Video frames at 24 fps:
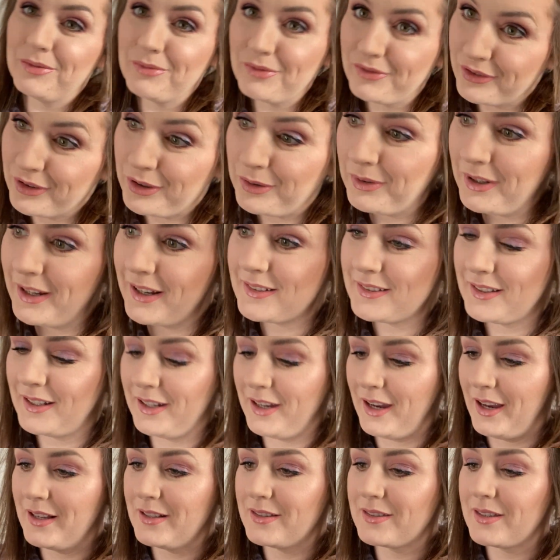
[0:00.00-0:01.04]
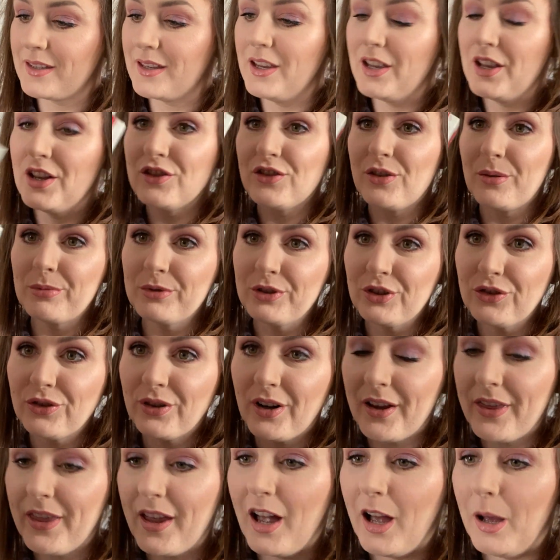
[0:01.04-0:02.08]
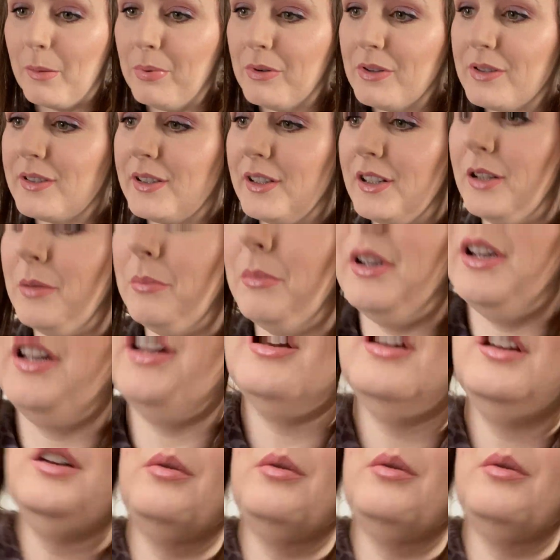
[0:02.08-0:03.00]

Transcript: a few weeks, I guess. So I'm gonna try the apple cinnamon.